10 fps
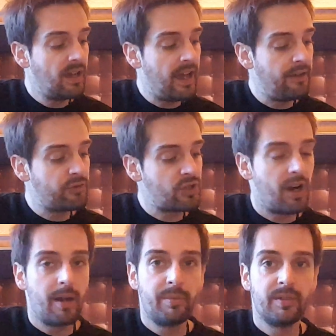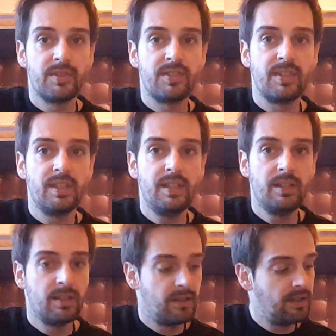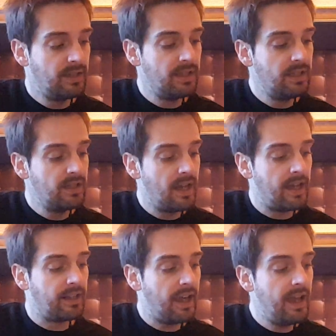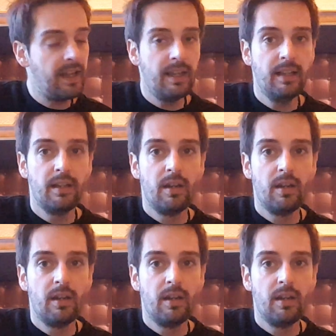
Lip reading: F sharp, C, E and A,